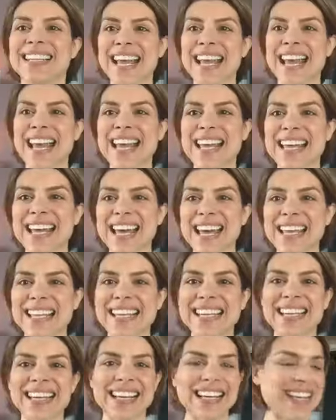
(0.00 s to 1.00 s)
Hey gang,
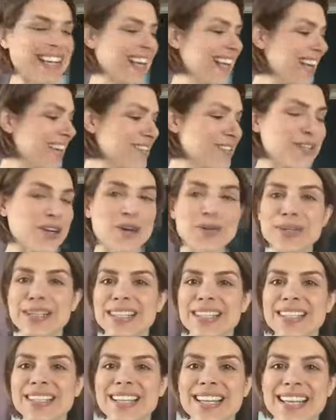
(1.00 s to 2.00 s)
how's it going?
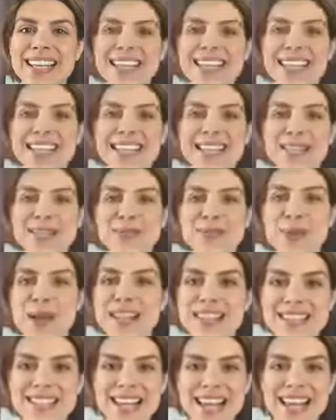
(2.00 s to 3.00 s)
It is
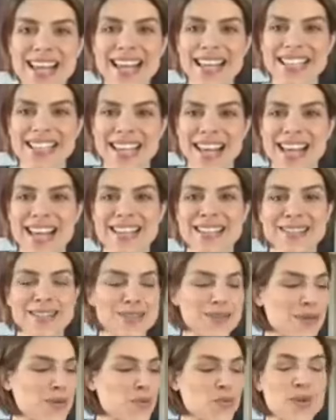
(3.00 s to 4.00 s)
Wednesday at 10,
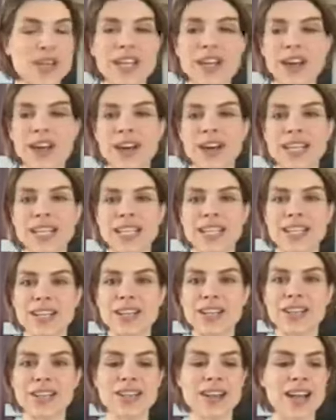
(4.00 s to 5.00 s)
so we are
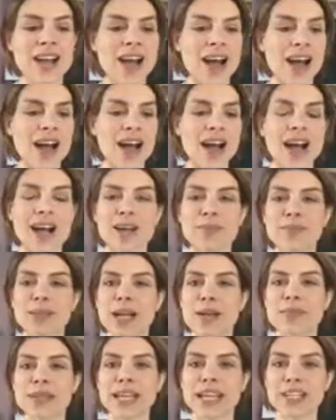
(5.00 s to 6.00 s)
here
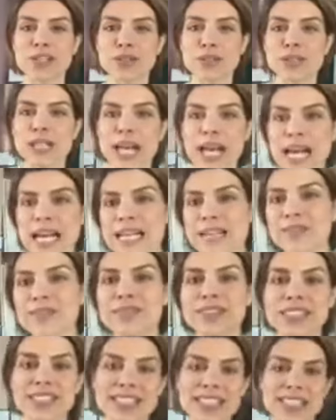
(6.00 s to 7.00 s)
coming at you live.
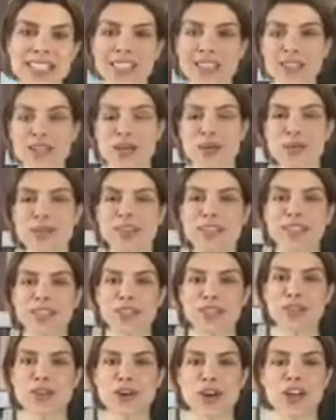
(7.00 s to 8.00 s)
This is Alicia with
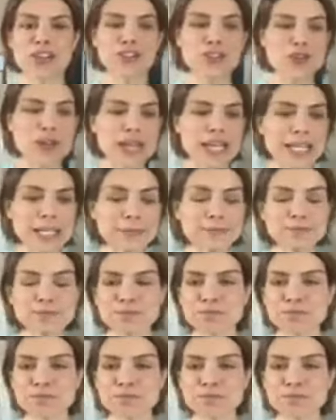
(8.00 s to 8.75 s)
Alicia Cross Training.